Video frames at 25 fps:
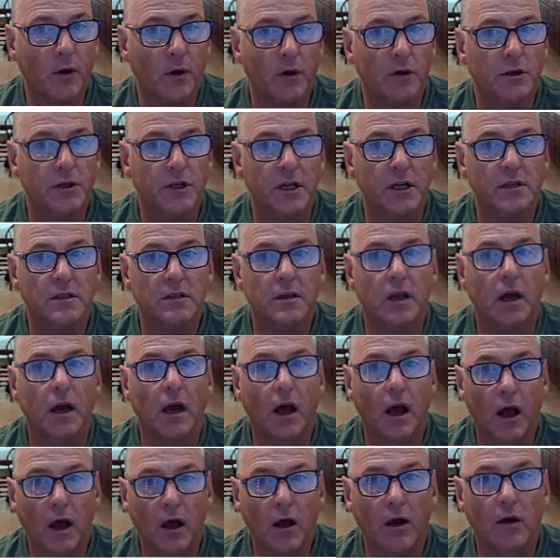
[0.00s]
purchase
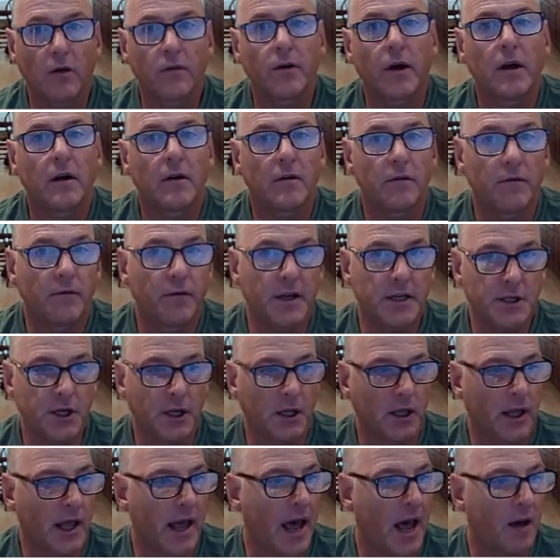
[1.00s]
of
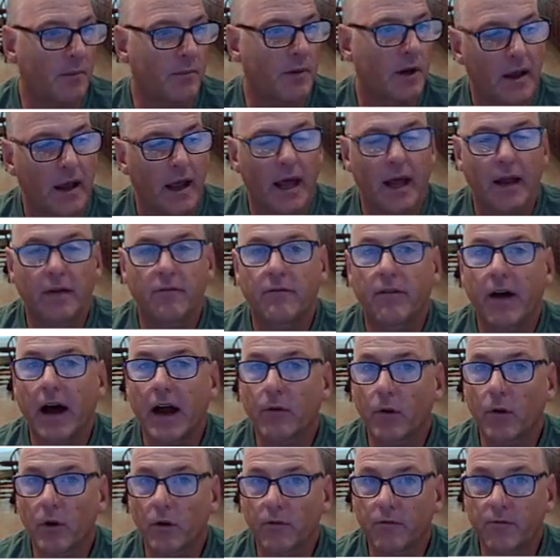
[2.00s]
VisuaLab. And
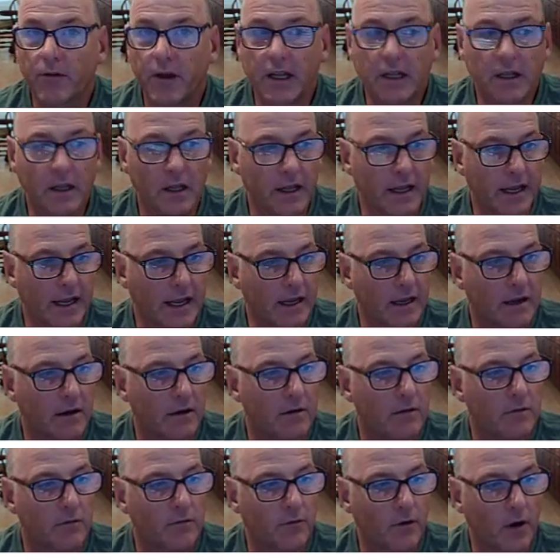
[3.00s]
viral vidly
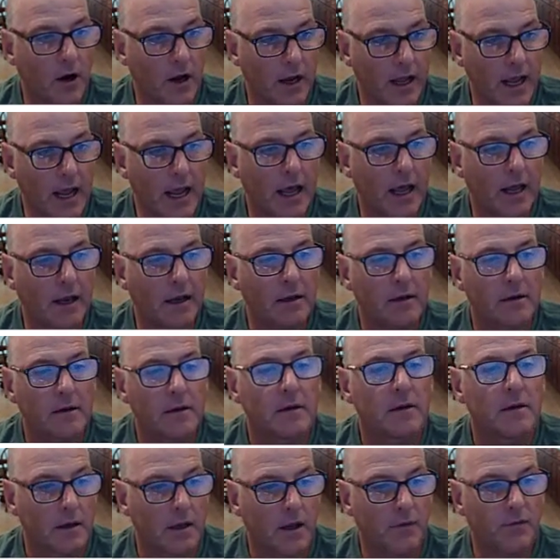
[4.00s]
front end,
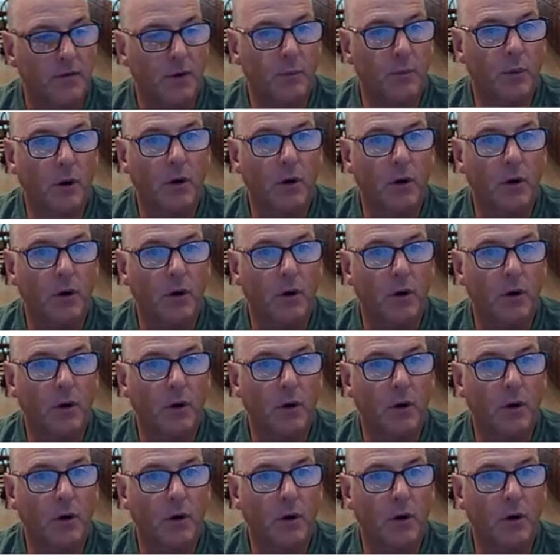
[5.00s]
if you